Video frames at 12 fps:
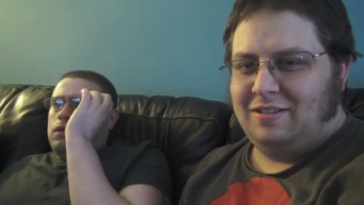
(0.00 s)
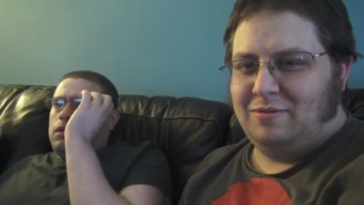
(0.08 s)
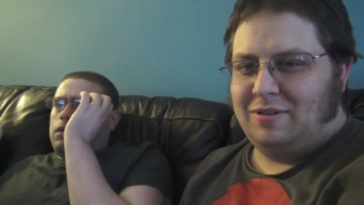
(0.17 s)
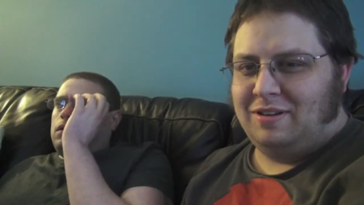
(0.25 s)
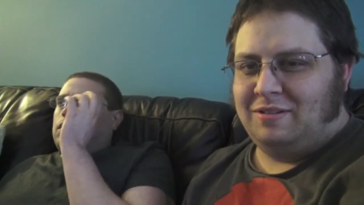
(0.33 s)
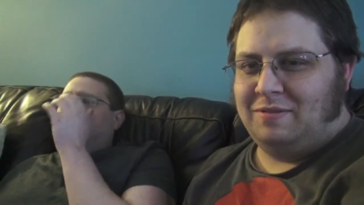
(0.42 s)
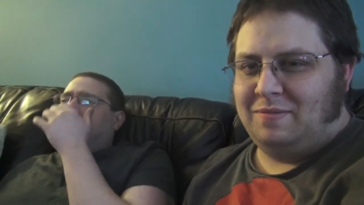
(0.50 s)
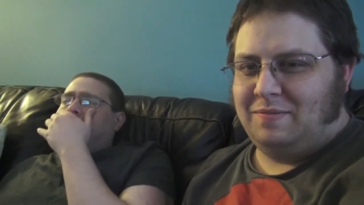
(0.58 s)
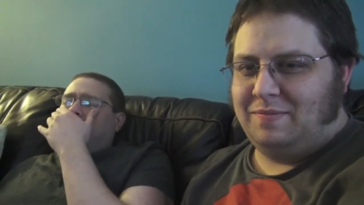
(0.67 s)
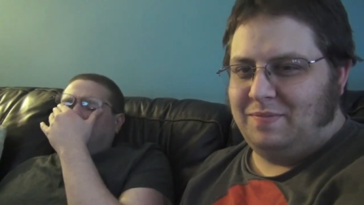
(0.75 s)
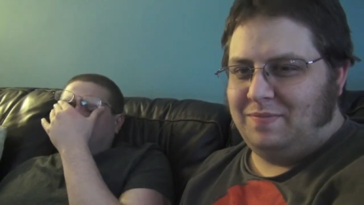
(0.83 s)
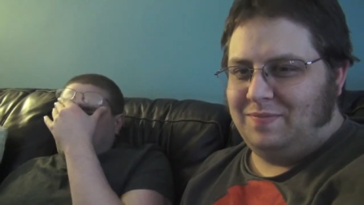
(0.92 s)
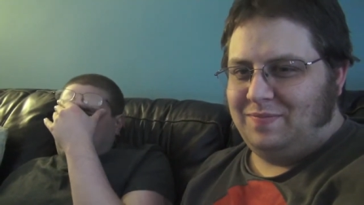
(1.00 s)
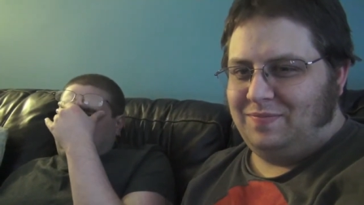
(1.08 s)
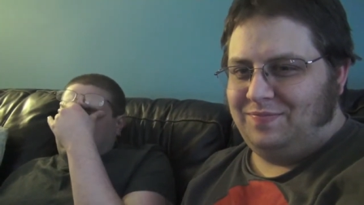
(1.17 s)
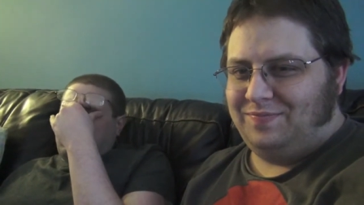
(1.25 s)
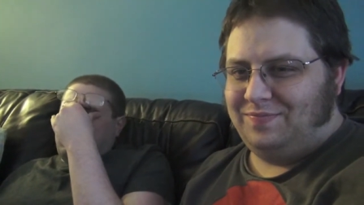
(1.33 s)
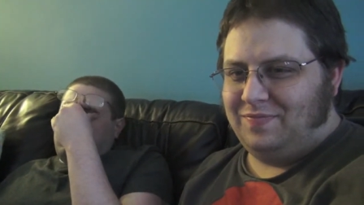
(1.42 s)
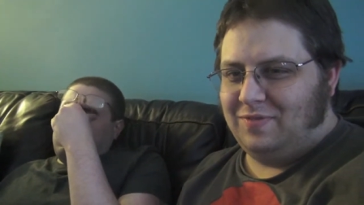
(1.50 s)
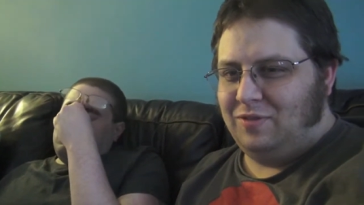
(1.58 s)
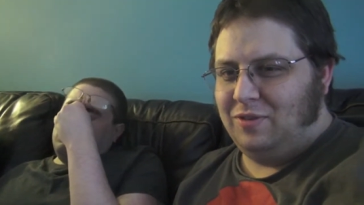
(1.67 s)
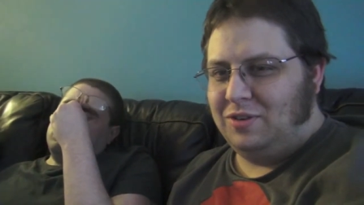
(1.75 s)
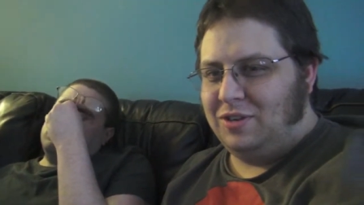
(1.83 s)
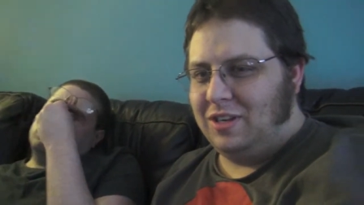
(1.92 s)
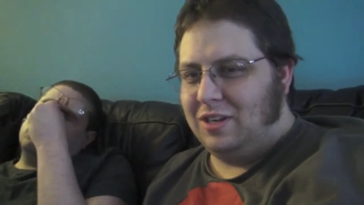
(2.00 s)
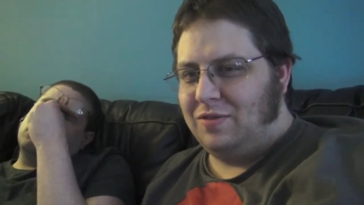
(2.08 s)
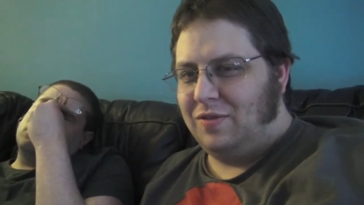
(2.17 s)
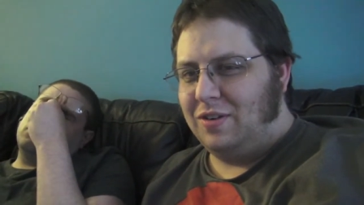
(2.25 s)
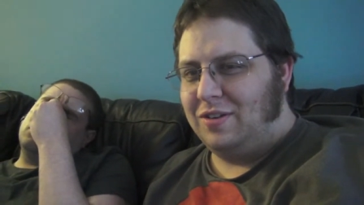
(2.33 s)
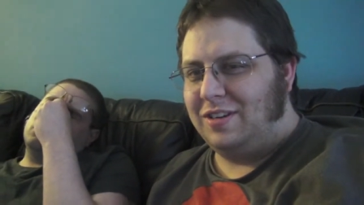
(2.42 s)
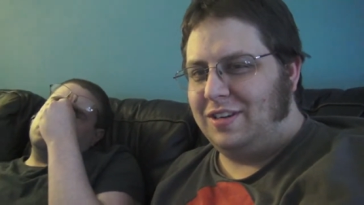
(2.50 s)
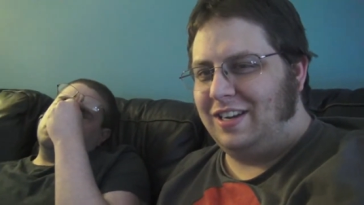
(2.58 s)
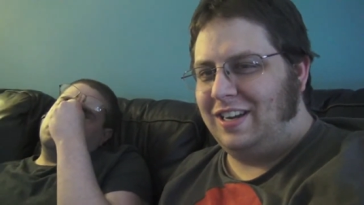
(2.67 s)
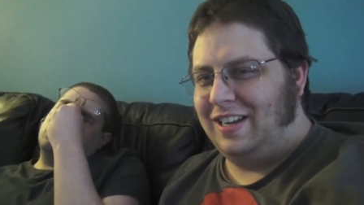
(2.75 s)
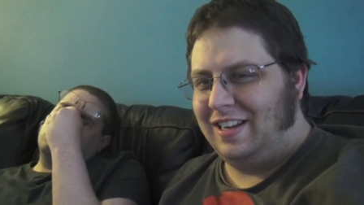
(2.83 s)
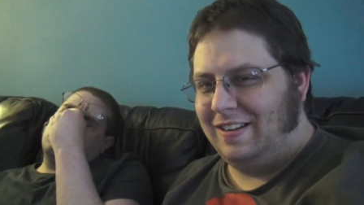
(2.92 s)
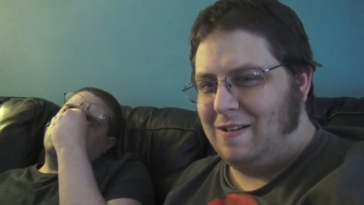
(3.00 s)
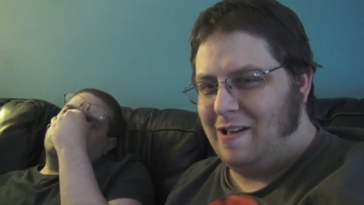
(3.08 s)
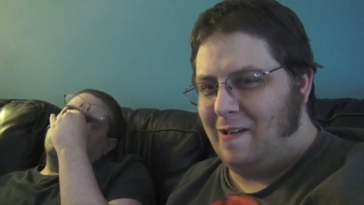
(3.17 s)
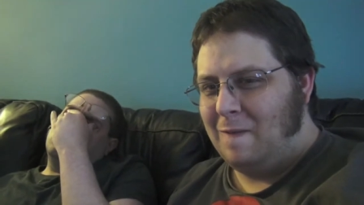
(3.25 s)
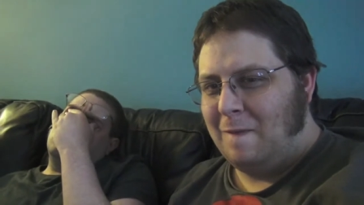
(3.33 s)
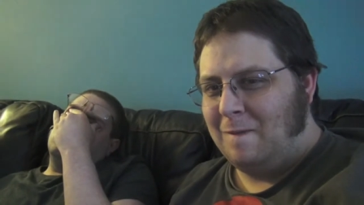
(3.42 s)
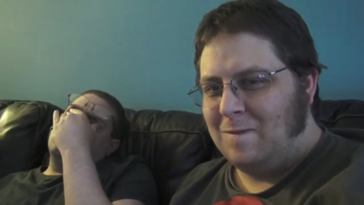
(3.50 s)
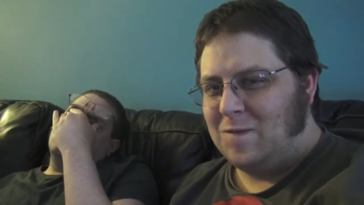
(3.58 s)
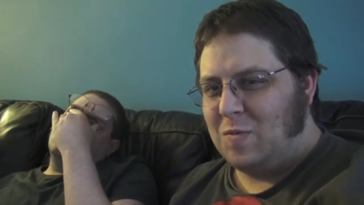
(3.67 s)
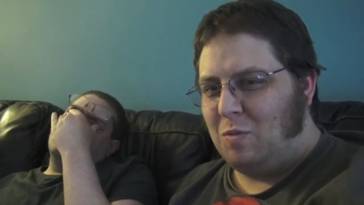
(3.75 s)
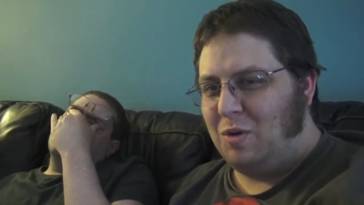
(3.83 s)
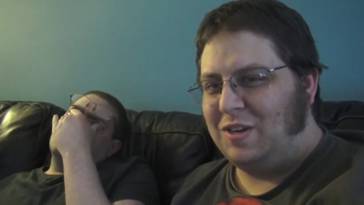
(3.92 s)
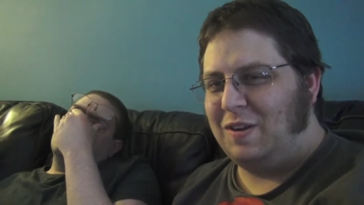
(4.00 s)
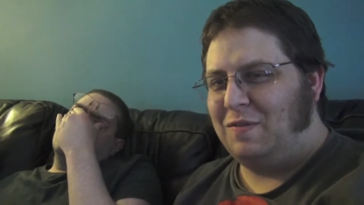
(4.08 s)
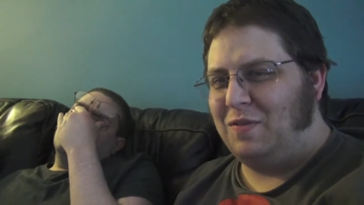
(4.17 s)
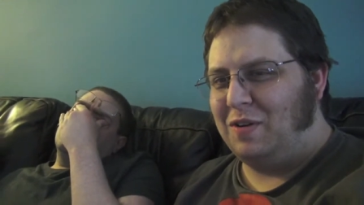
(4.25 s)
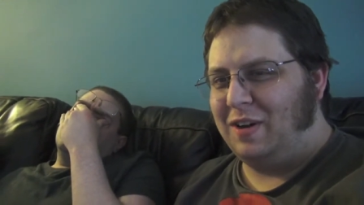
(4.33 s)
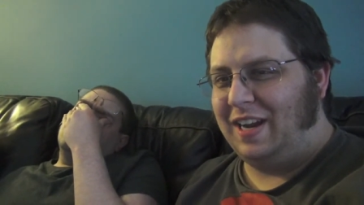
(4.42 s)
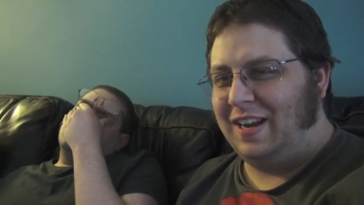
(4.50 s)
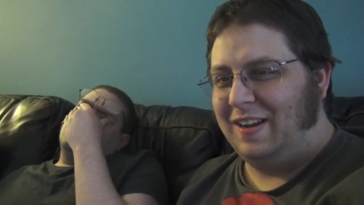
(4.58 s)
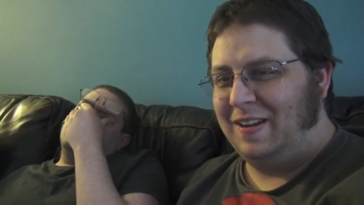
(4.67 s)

Well, first things first. Was it funny?